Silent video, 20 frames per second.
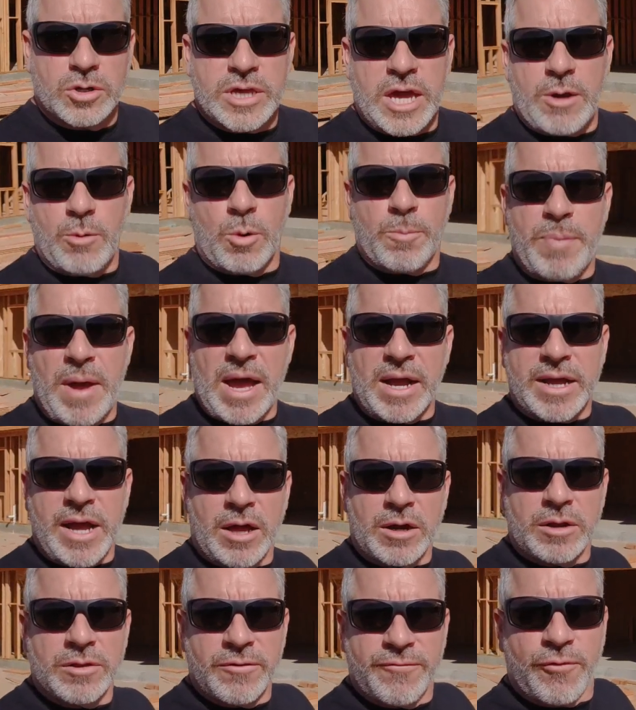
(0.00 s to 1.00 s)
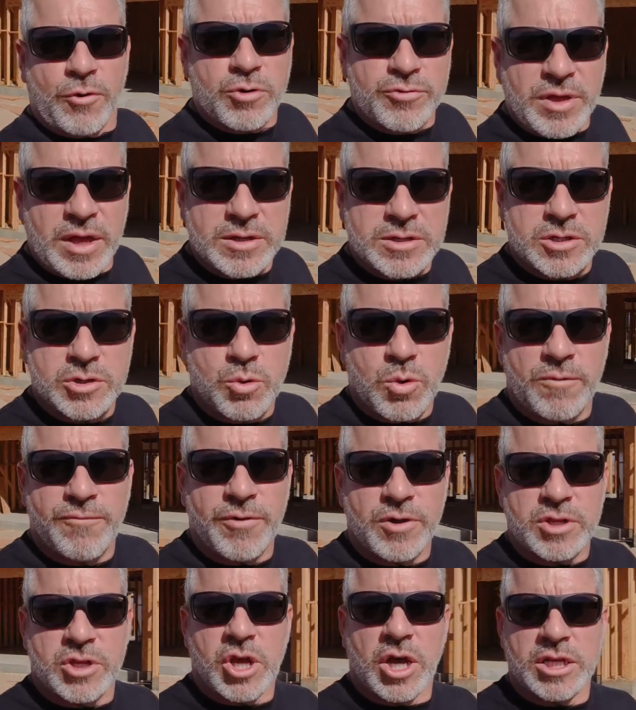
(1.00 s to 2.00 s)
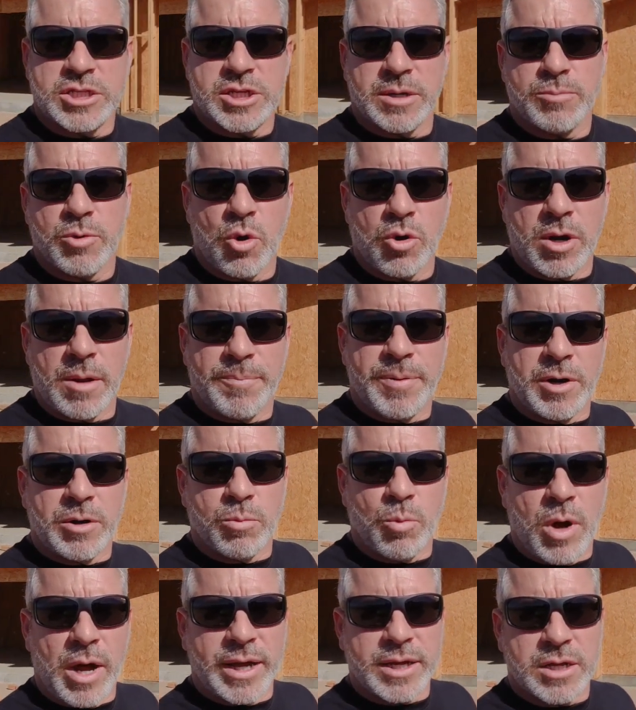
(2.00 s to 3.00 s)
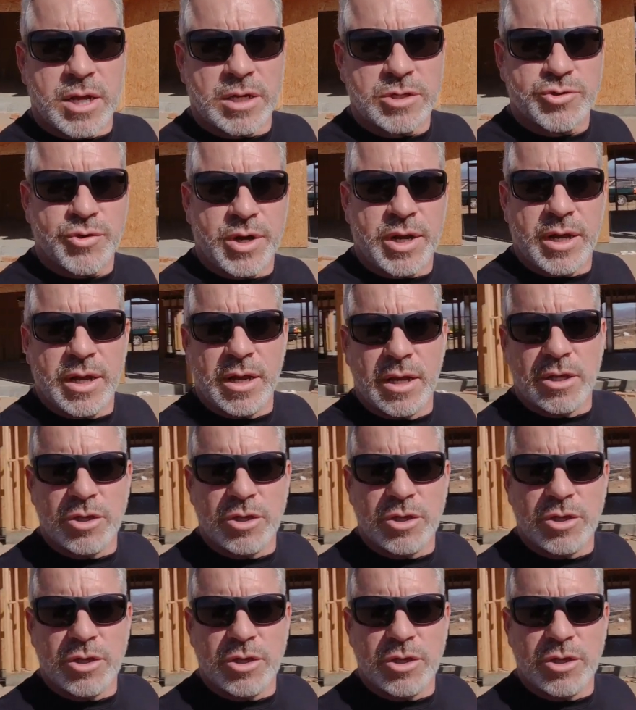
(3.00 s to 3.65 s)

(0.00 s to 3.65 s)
Okay, we're back out on the 4,000 square foot custom going up here in wine country.